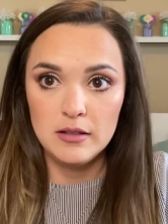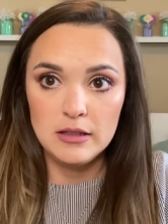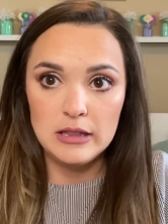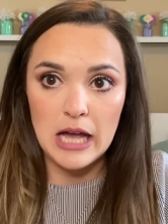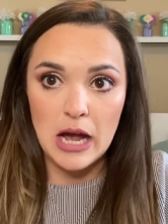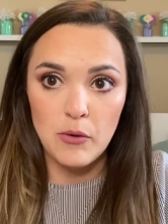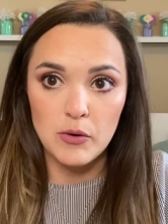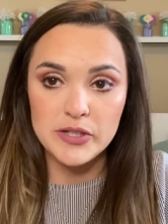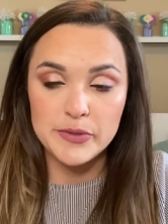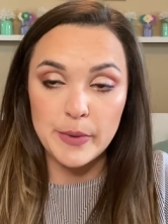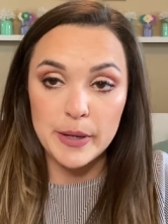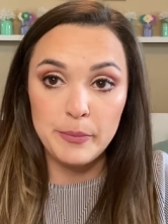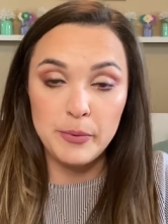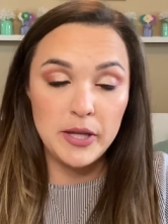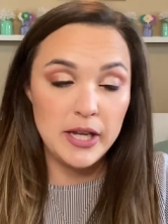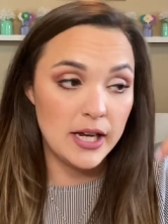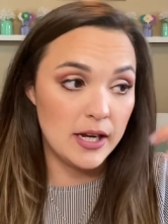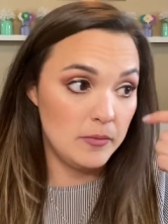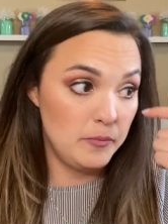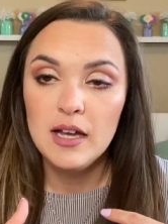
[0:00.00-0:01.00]
That was my
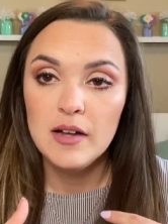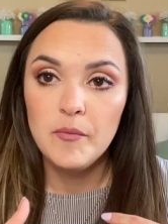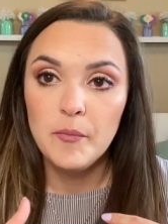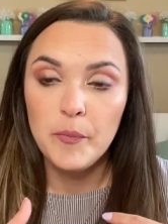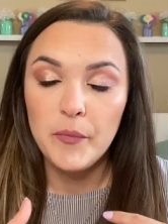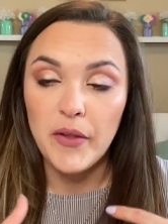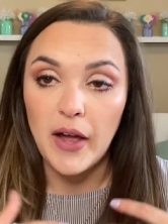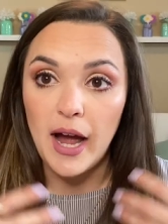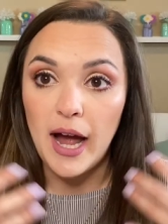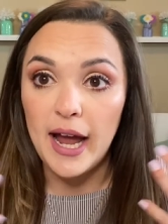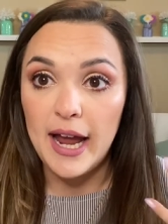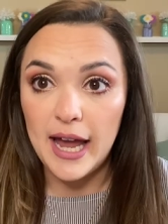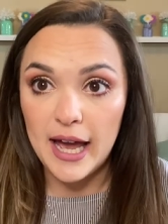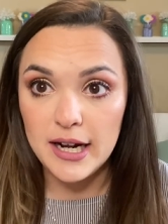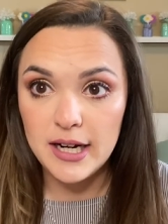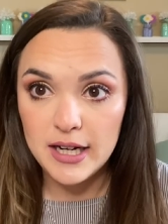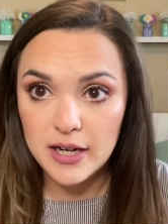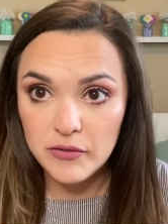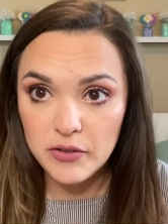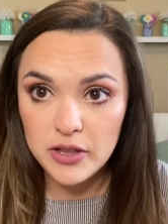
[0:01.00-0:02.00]
plan. I
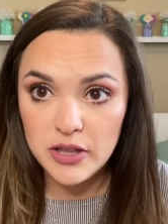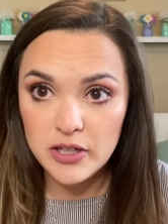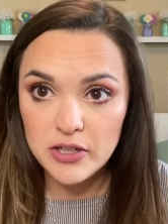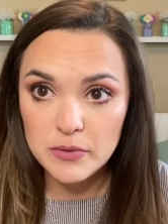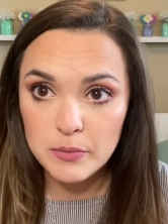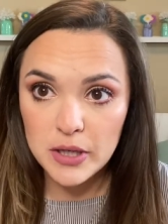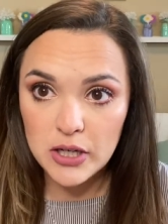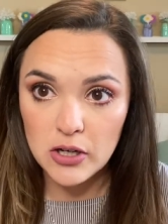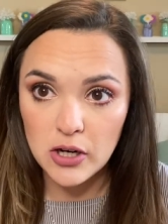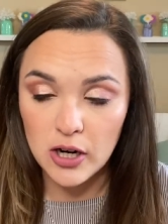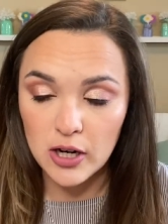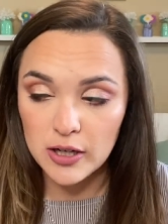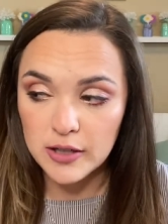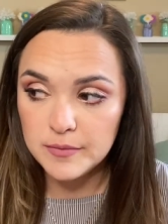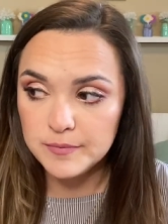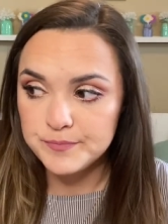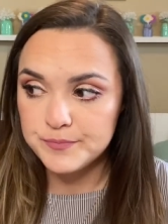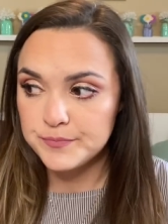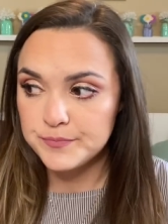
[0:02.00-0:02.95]
added everything to my cart.